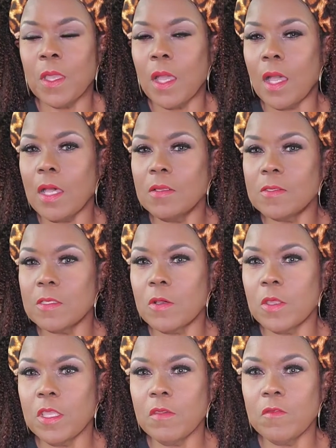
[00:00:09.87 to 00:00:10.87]

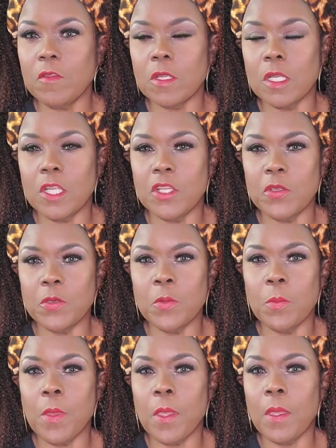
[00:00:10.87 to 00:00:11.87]
Also, if you're new,
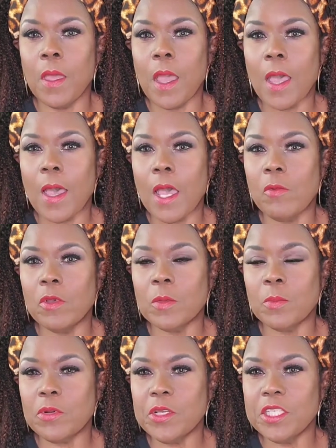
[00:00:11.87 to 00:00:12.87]
I would
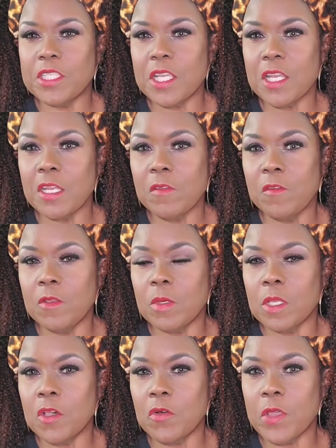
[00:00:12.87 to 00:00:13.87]
appreciate it if you
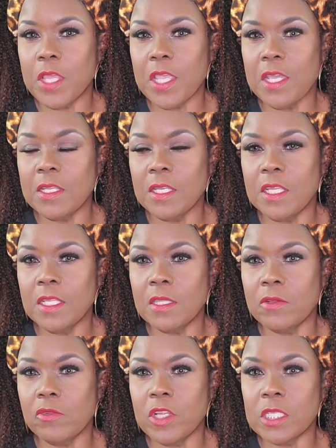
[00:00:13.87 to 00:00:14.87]
would go ahead and hit
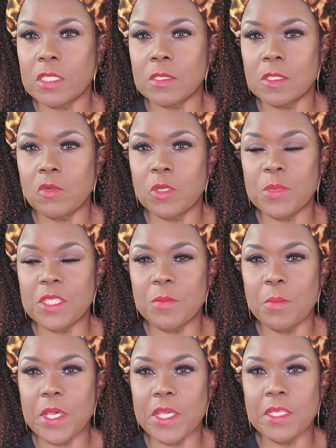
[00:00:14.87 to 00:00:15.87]
the red
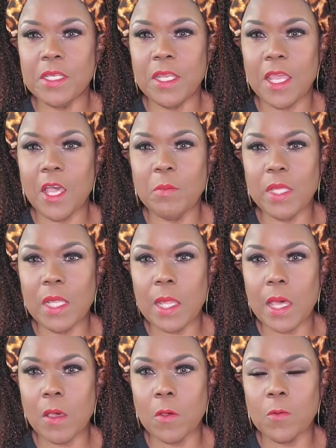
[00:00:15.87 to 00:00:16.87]
subscription button down
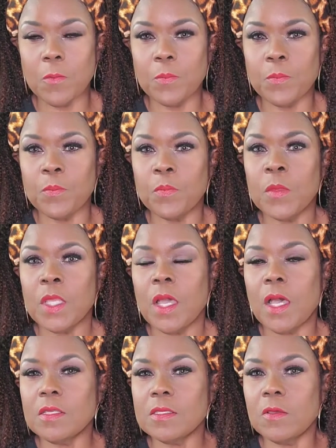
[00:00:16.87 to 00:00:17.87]
below.
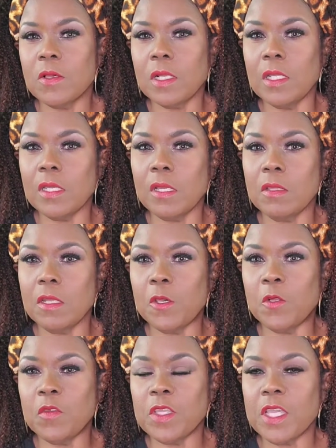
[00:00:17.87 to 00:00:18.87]
Also click on the
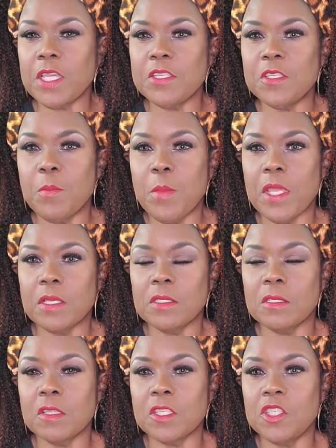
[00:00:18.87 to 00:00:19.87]
notification bell
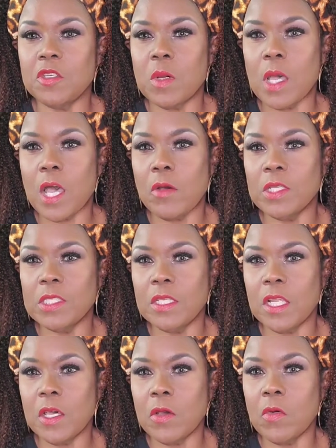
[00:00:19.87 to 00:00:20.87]
so that you will always
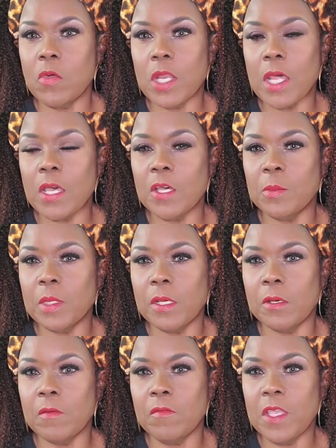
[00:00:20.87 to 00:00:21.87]
know when I
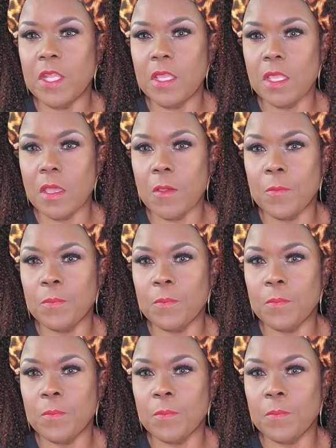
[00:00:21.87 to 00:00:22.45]
upload a video.